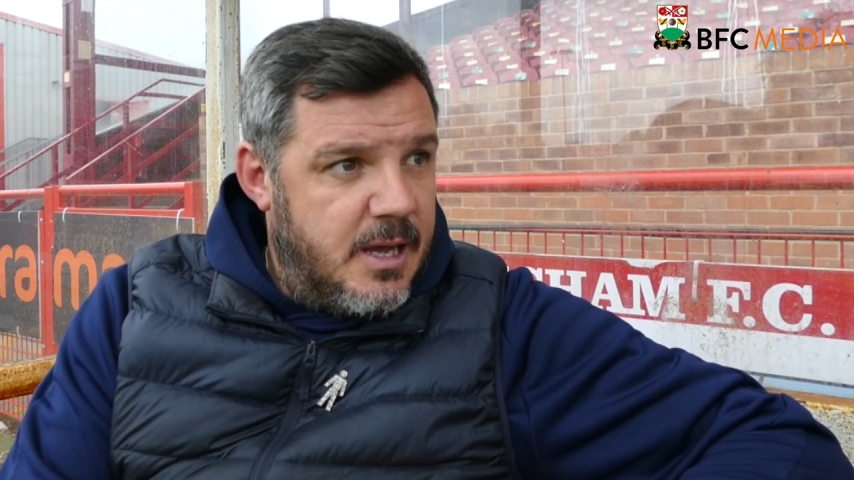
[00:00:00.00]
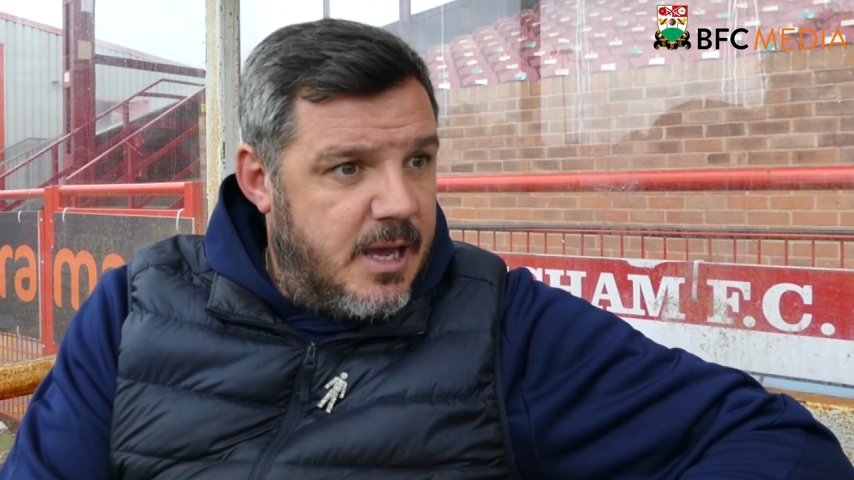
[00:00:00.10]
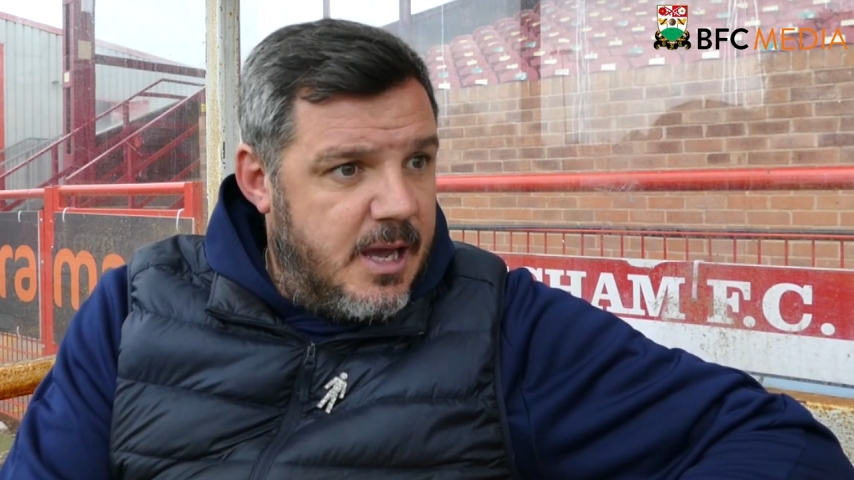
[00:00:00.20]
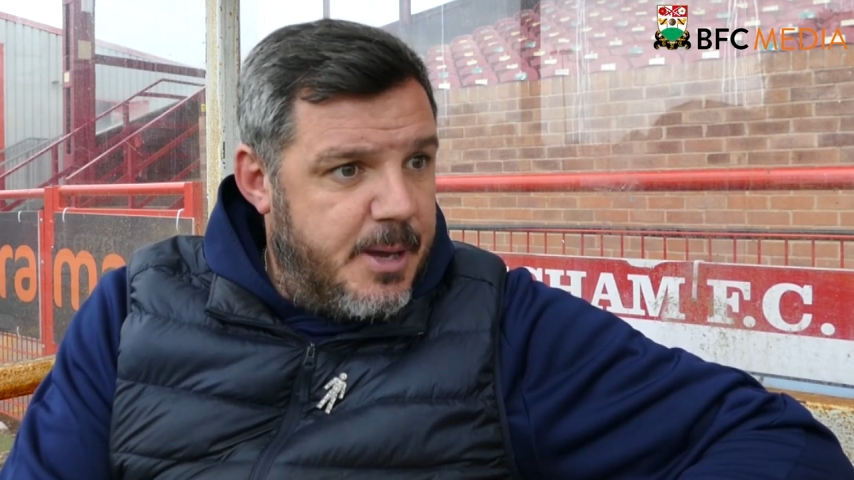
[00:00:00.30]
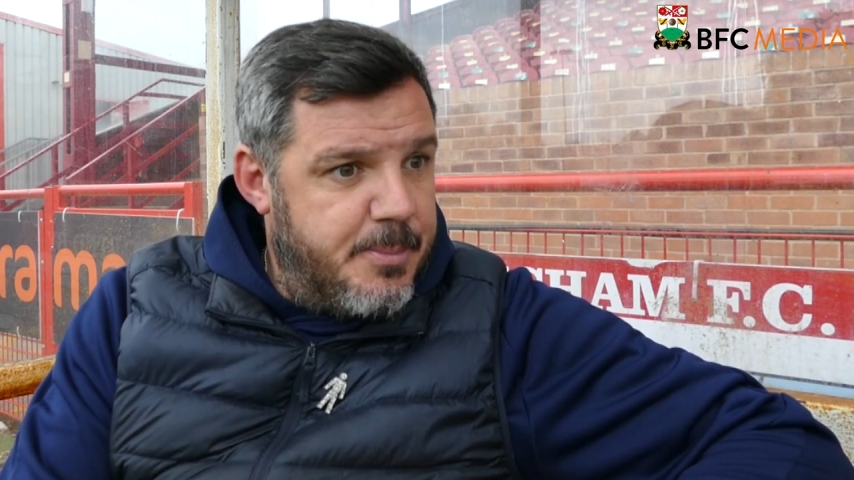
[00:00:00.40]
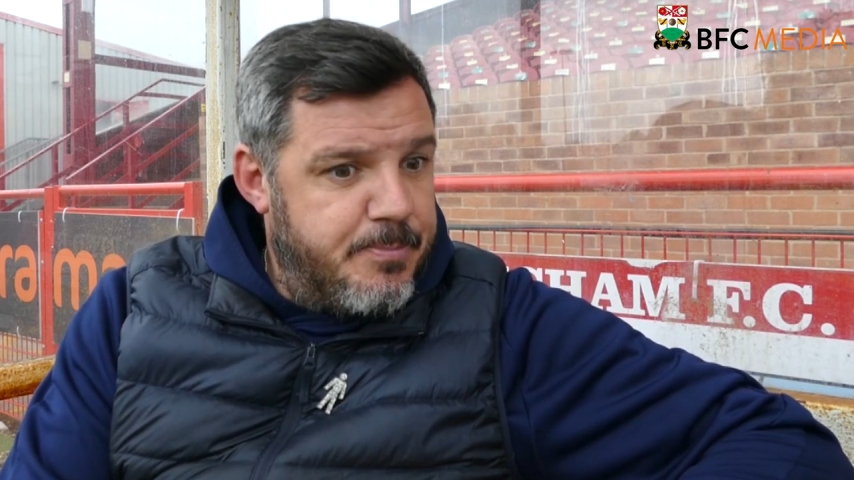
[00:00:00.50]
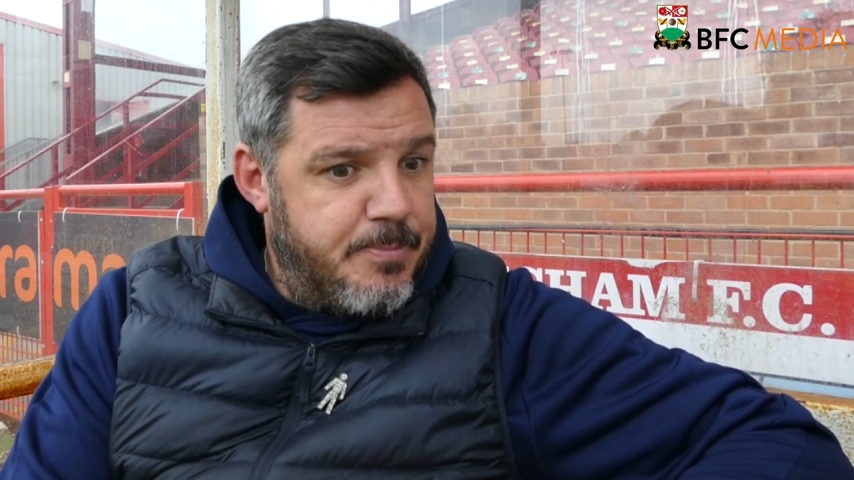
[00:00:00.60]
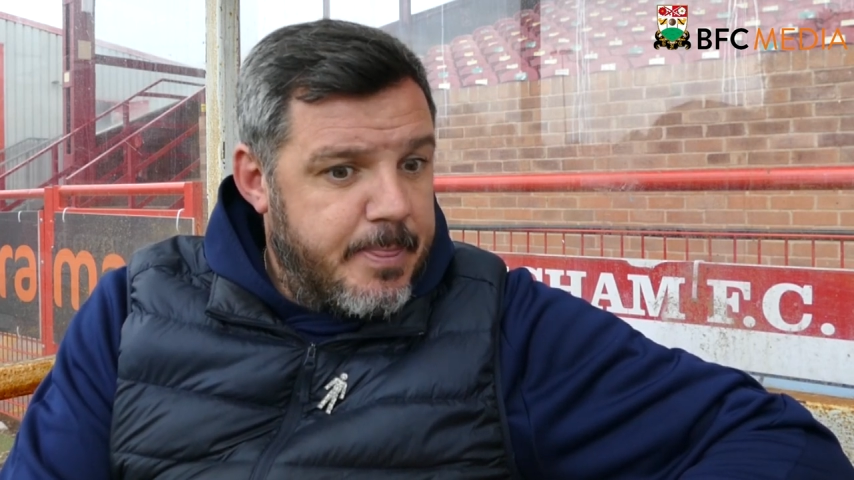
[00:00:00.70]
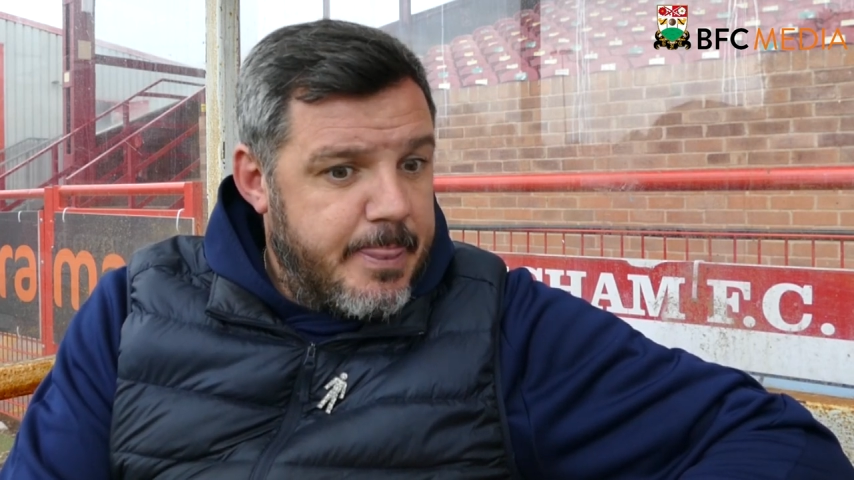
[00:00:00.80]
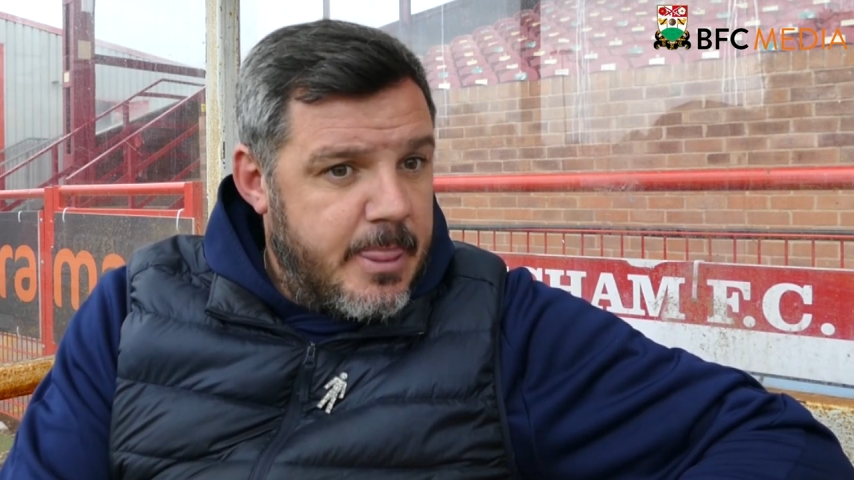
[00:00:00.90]
and
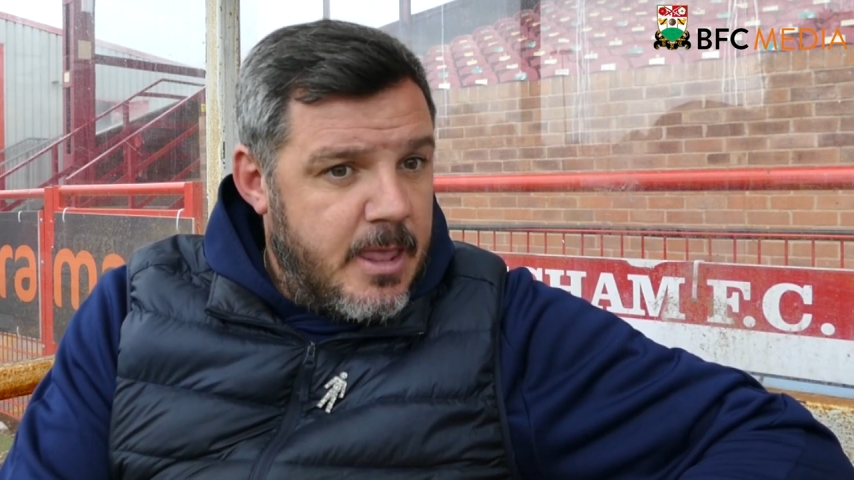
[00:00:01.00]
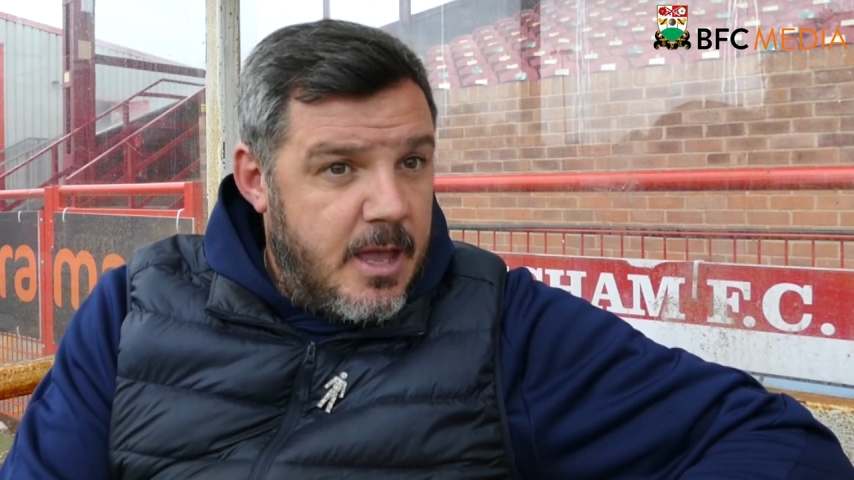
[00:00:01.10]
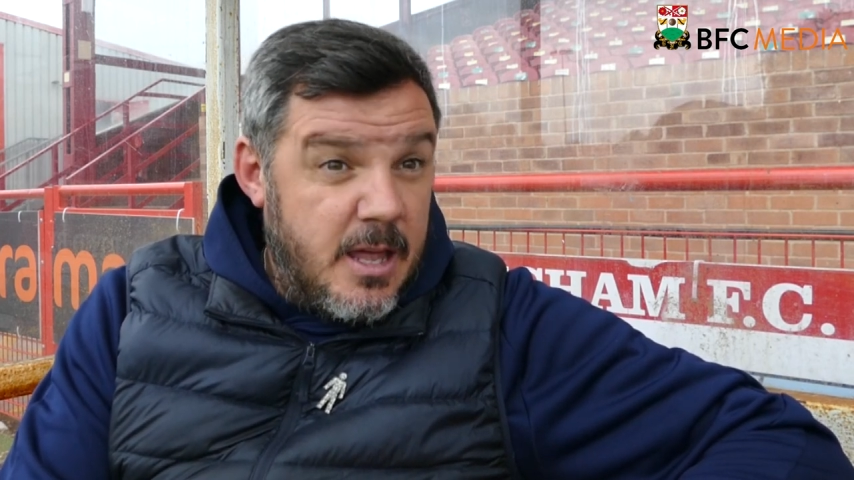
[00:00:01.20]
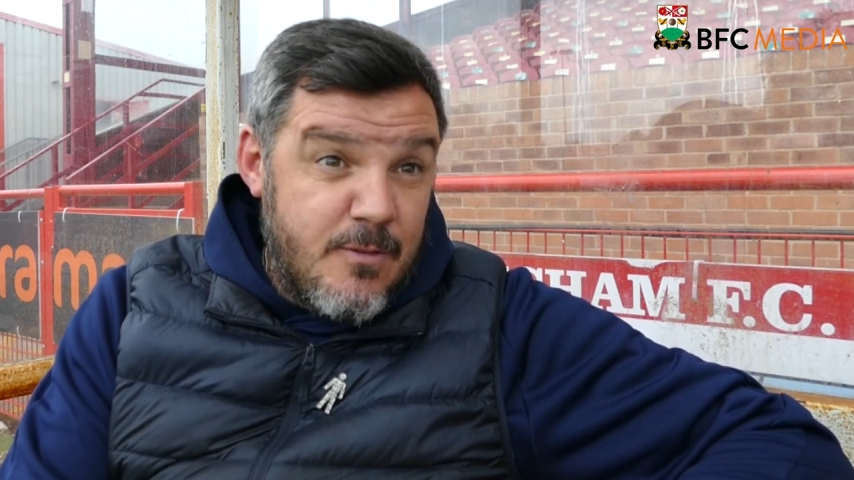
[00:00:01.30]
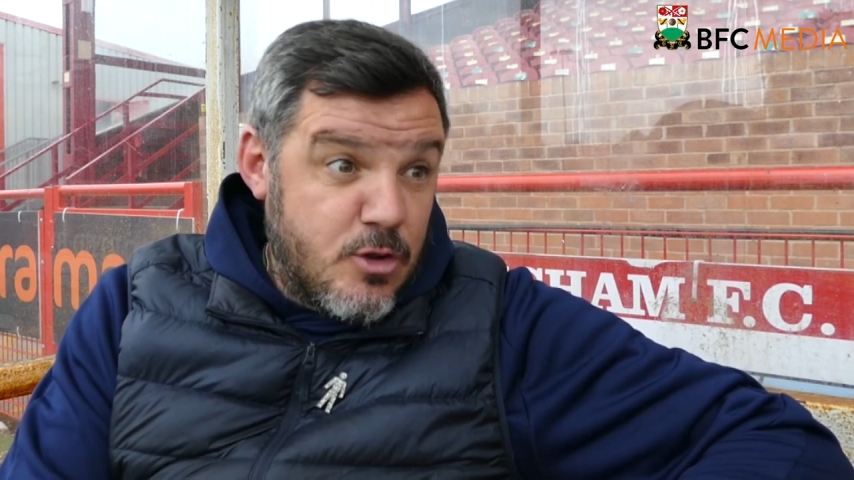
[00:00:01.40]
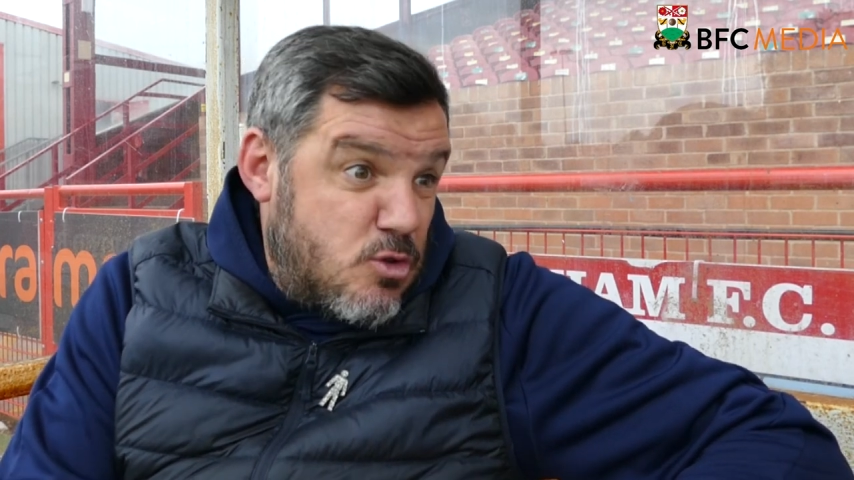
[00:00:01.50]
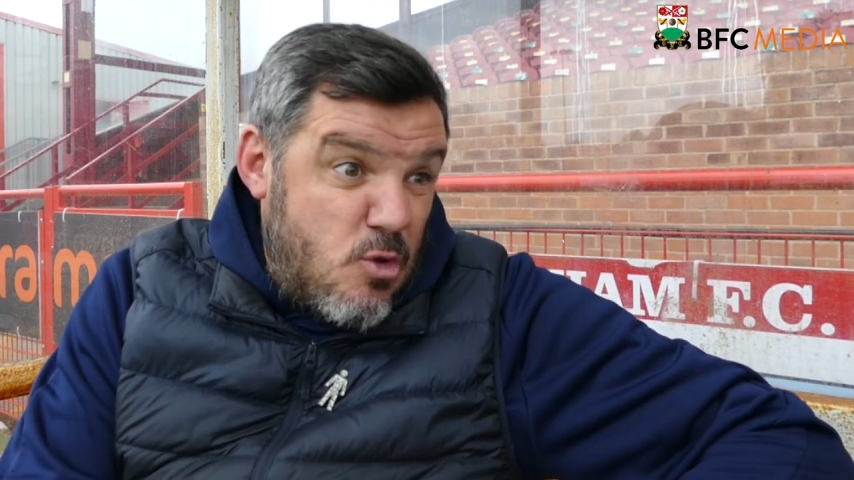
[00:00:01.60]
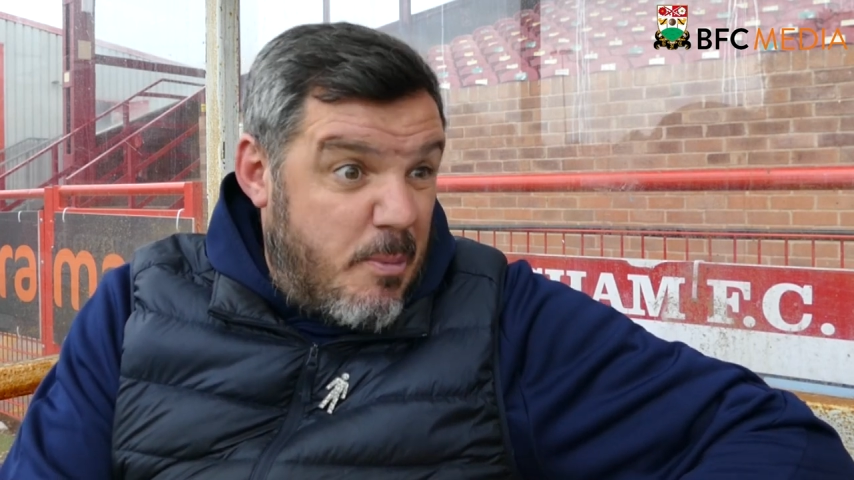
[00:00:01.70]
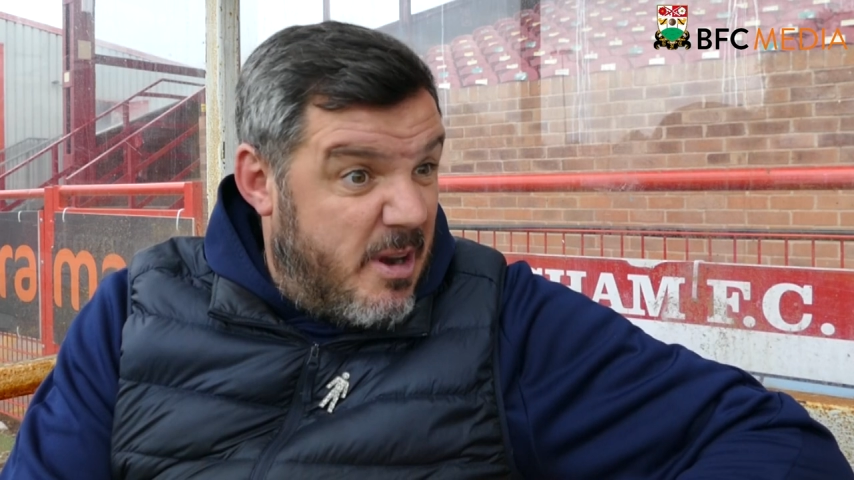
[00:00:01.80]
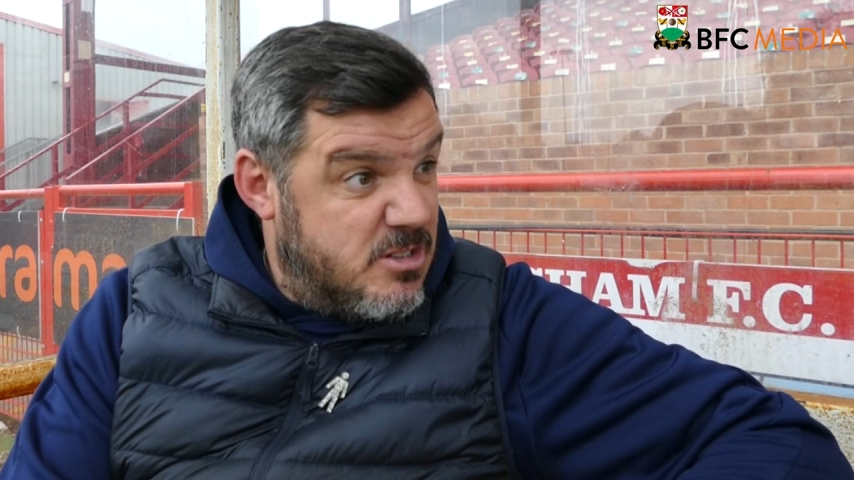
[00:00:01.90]
they've got some
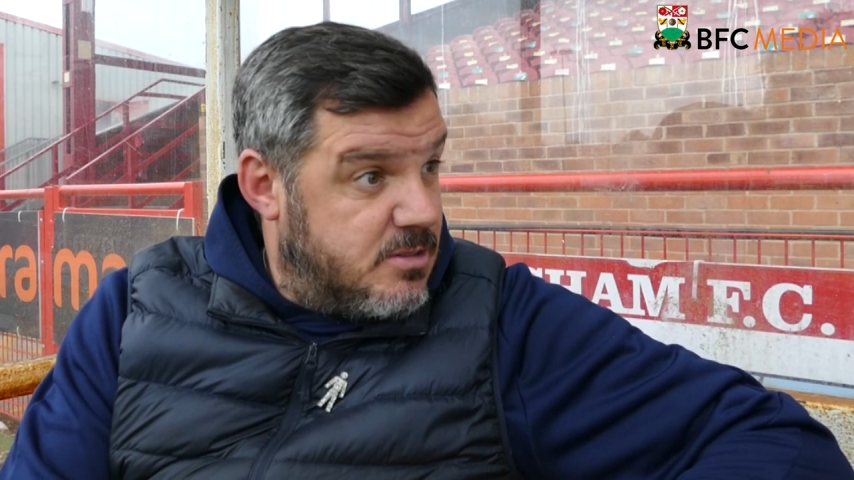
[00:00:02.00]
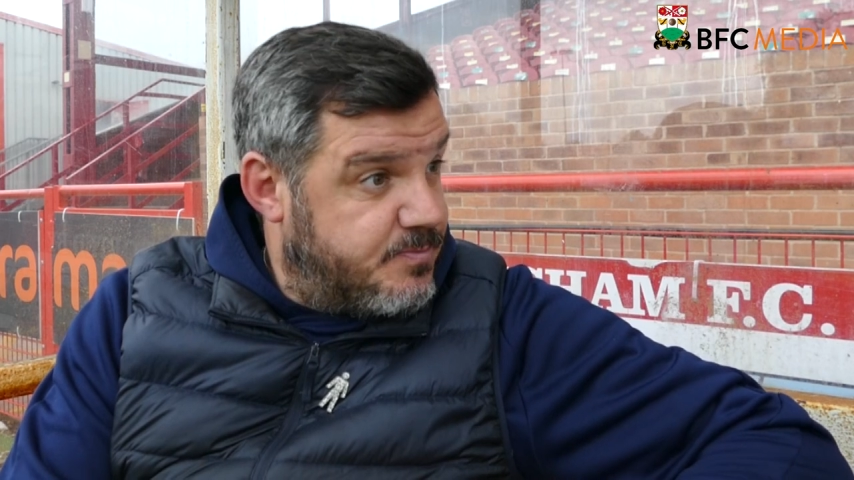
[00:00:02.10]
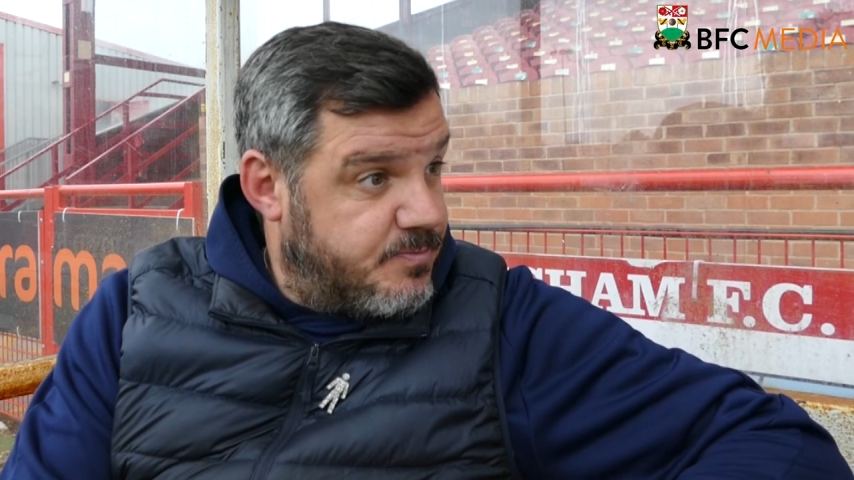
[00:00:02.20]
good players.